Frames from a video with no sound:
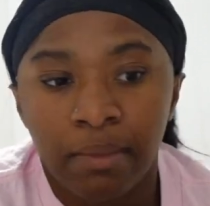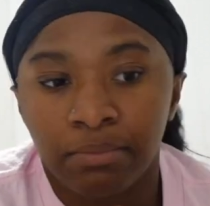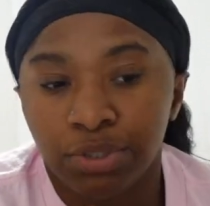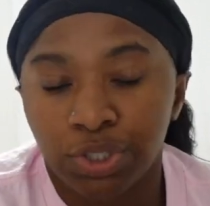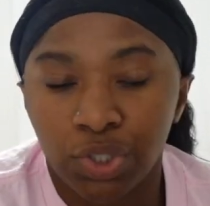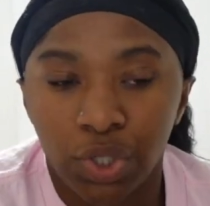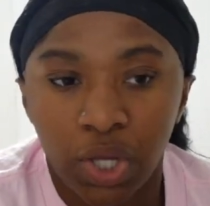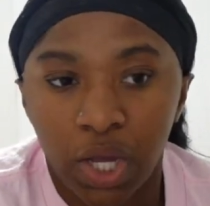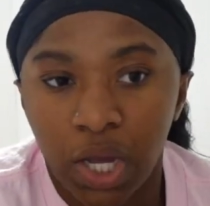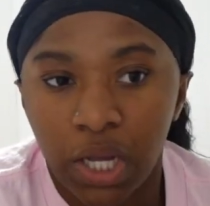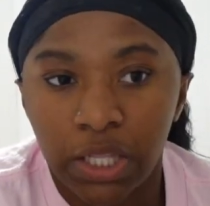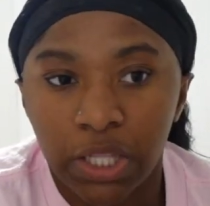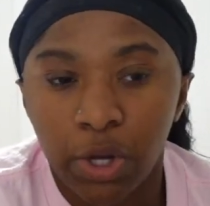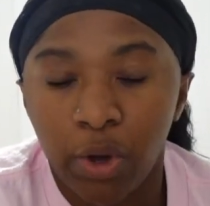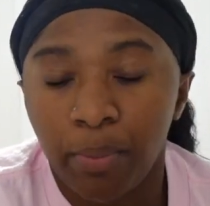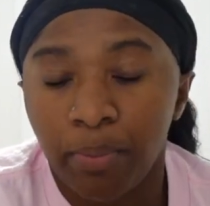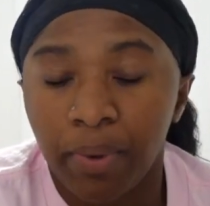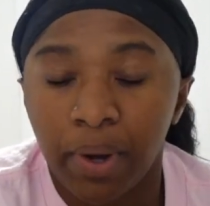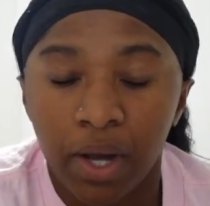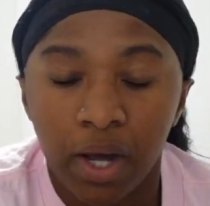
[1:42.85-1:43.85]
Show y'all a
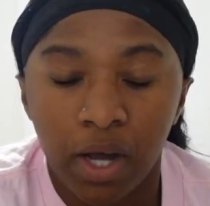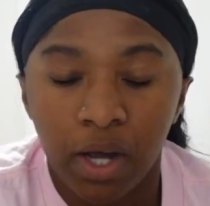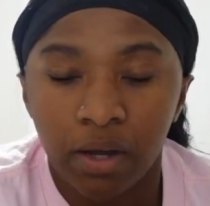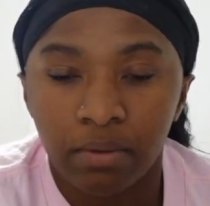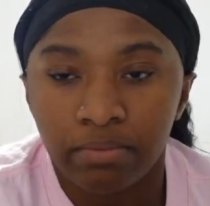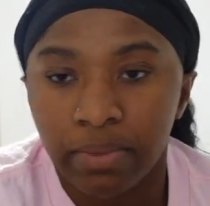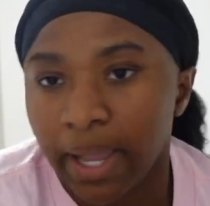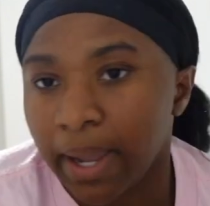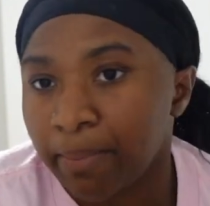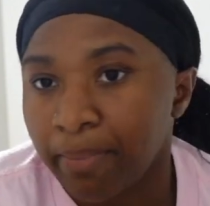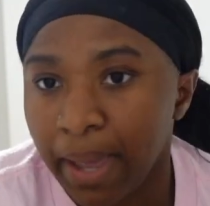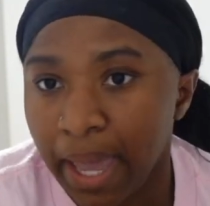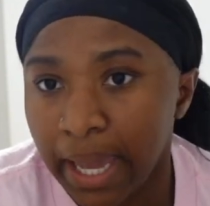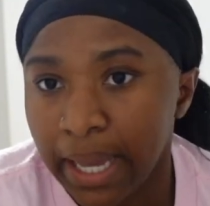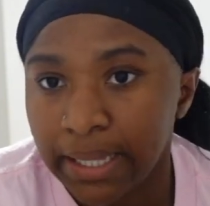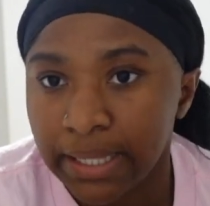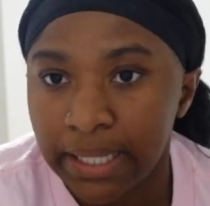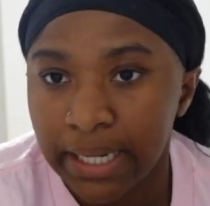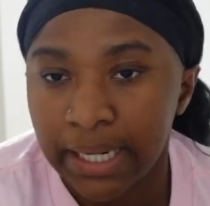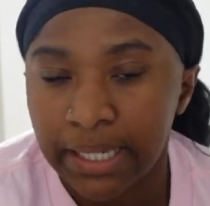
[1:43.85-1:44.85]
little like
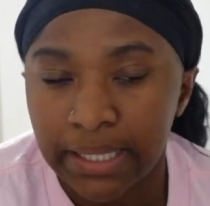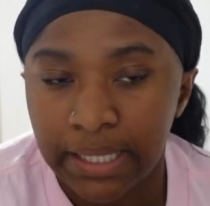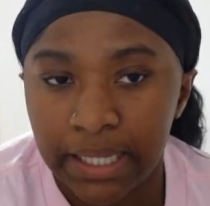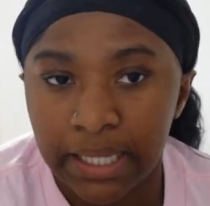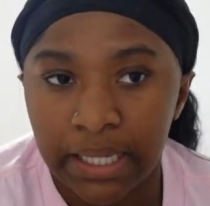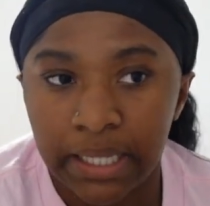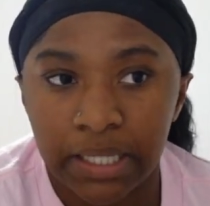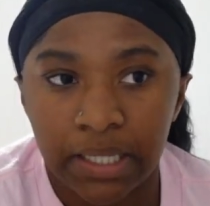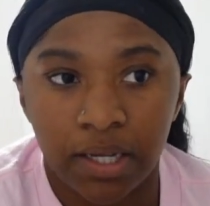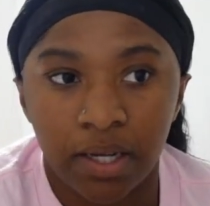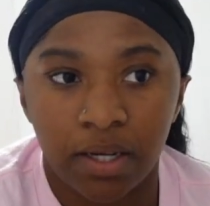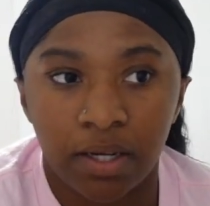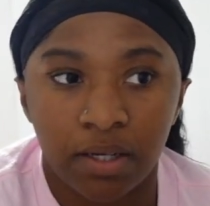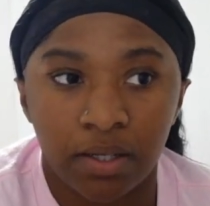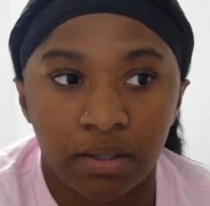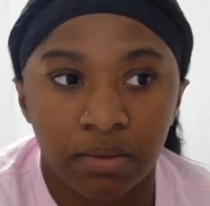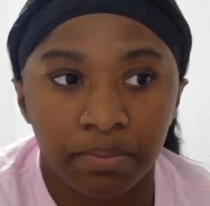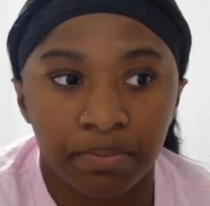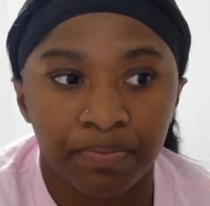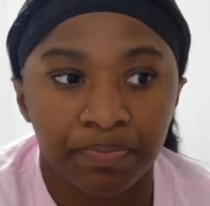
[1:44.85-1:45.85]
packing that I did.
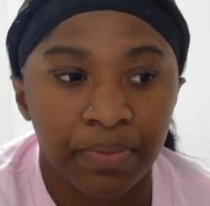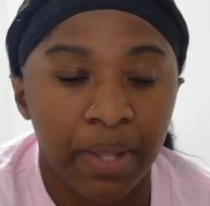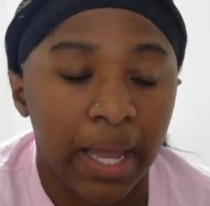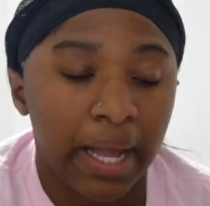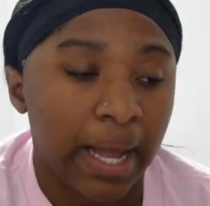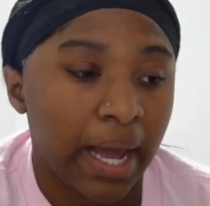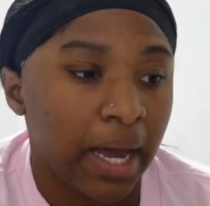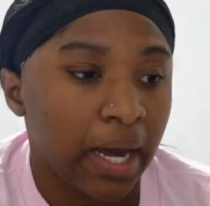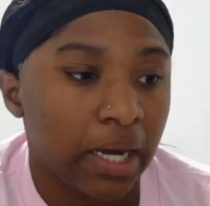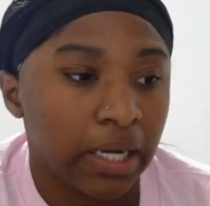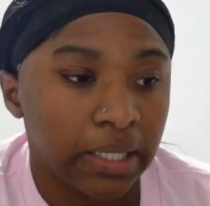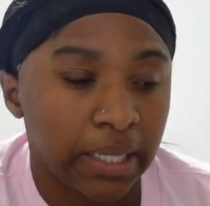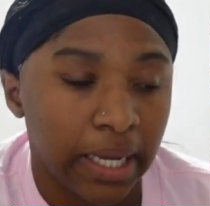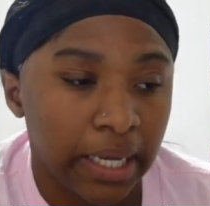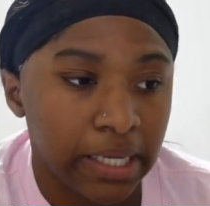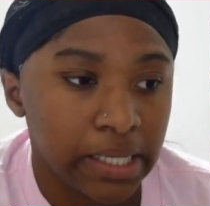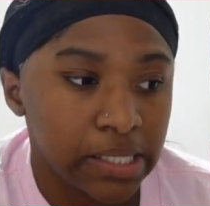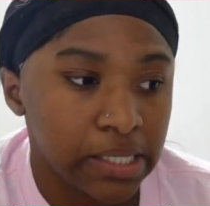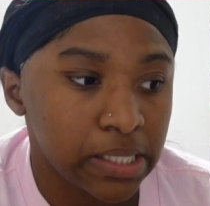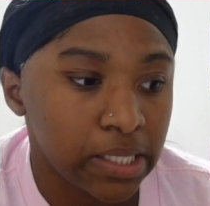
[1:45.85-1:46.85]
I got
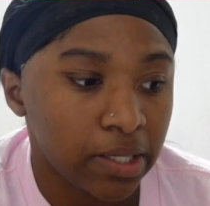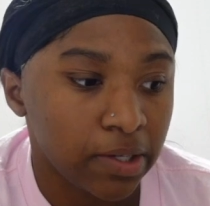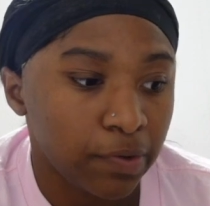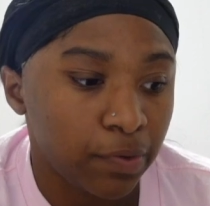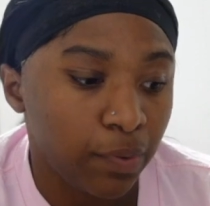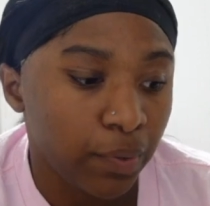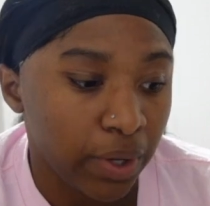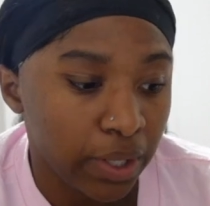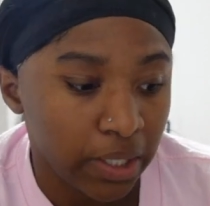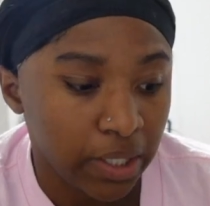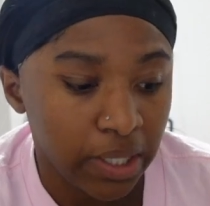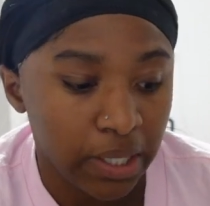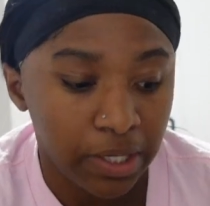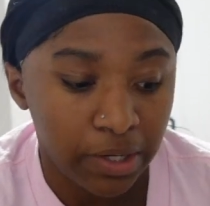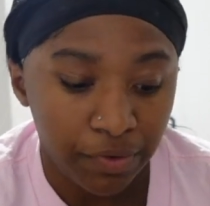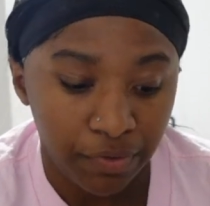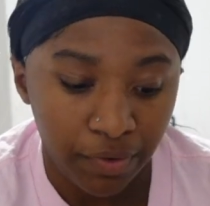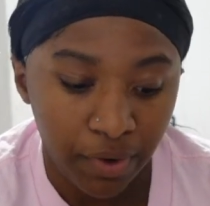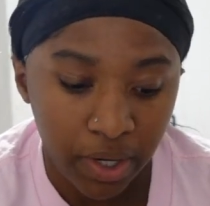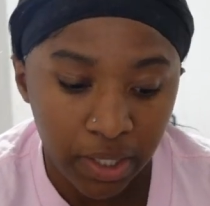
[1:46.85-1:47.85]
Anaya's stuff with in
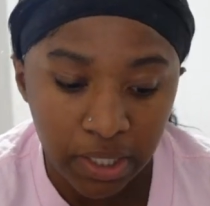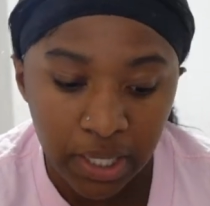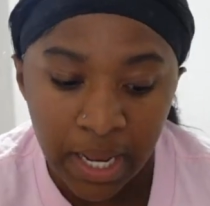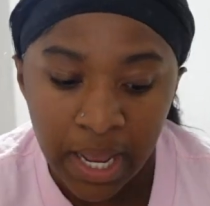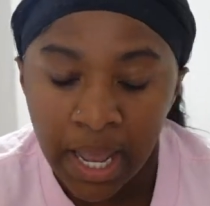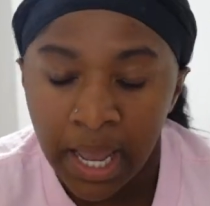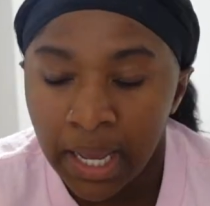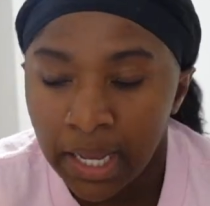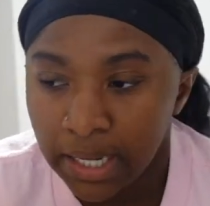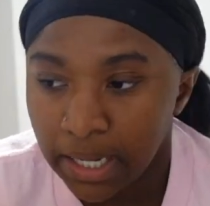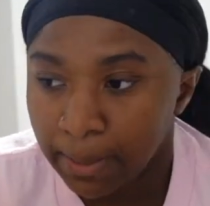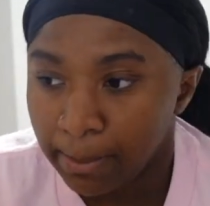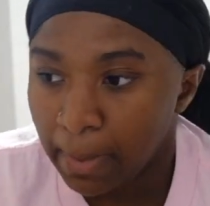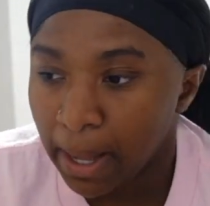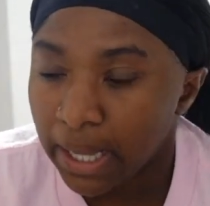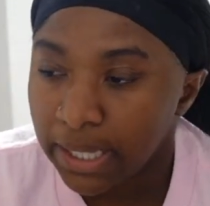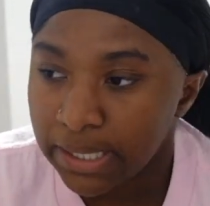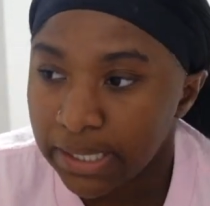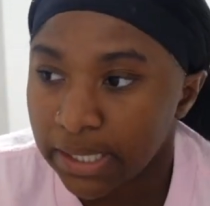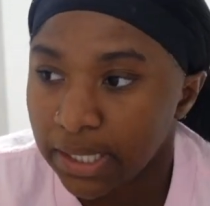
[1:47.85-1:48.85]
the front, and
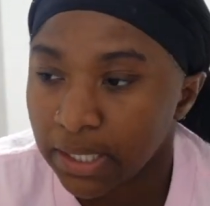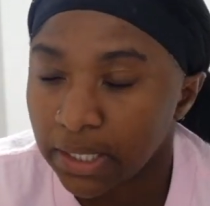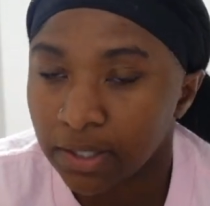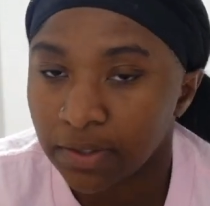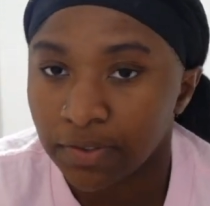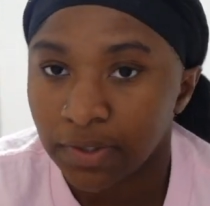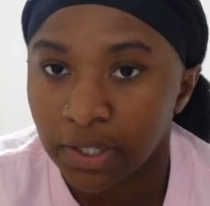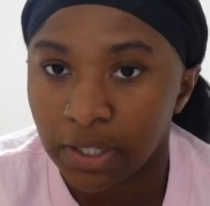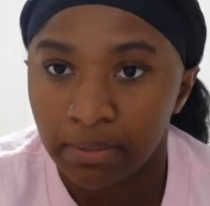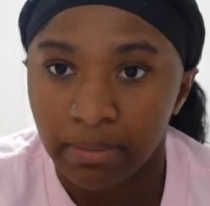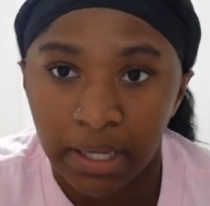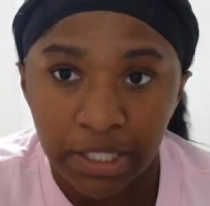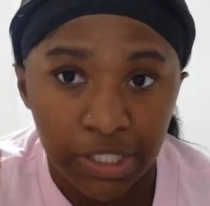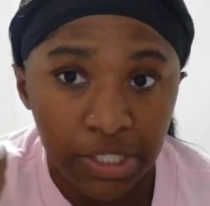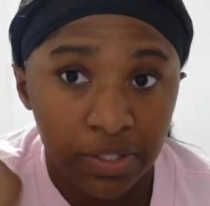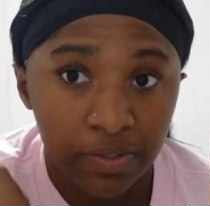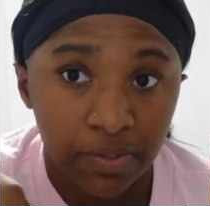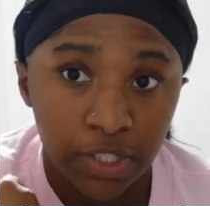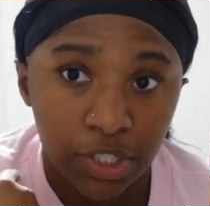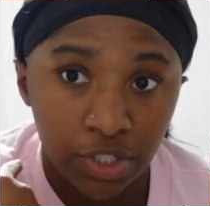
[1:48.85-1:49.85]
my stuff. I
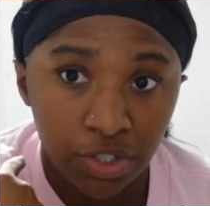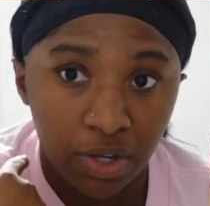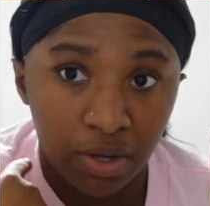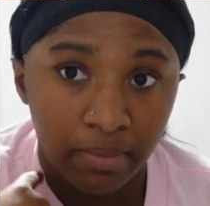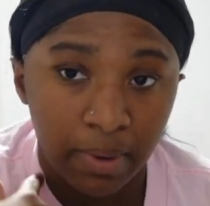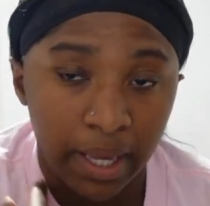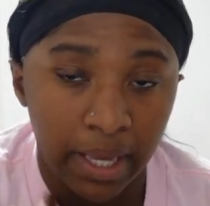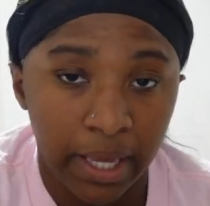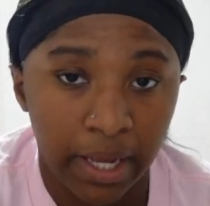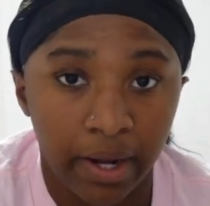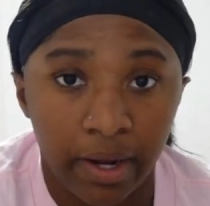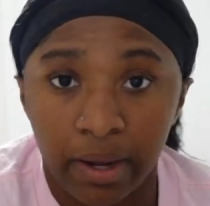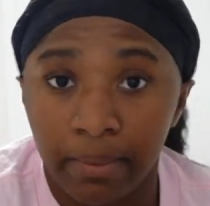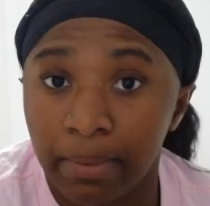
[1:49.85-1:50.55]
just finished doing my hair.